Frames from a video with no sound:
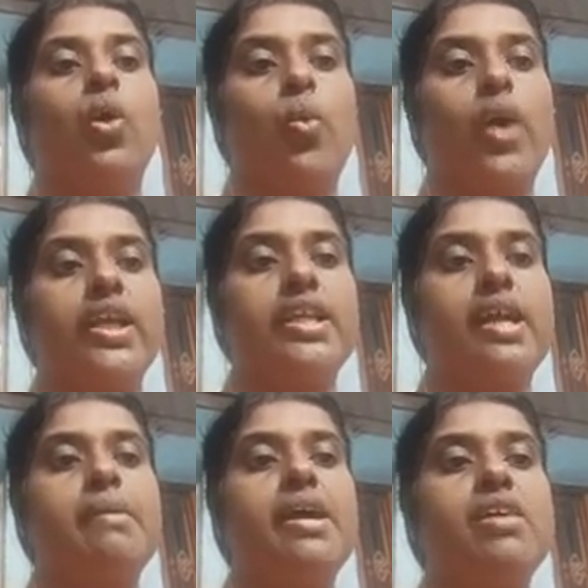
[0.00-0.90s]
1
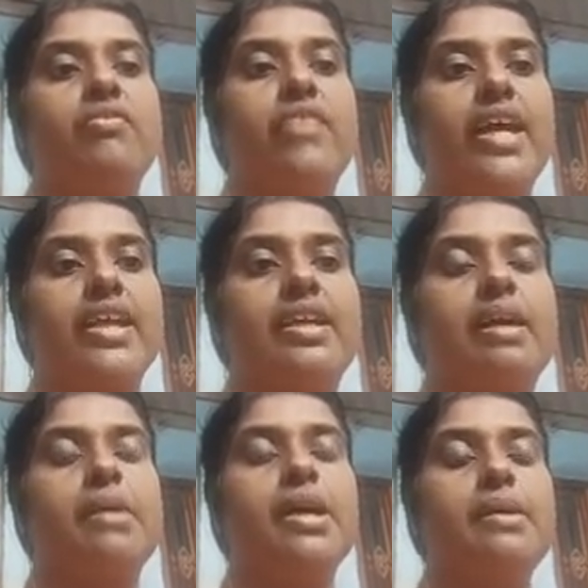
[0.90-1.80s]
comma var
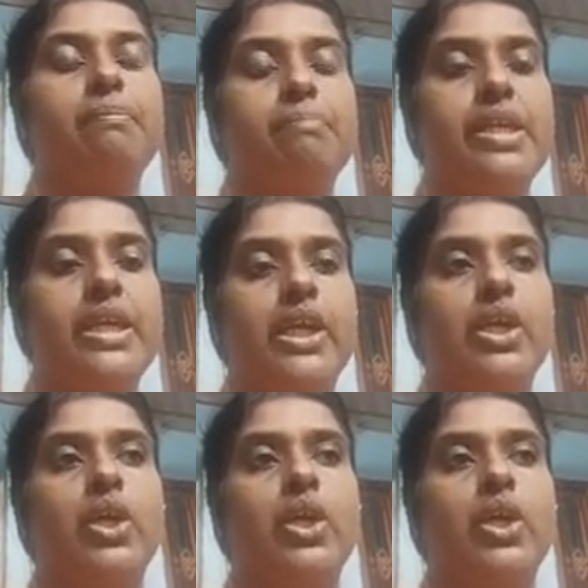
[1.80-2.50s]
comma b.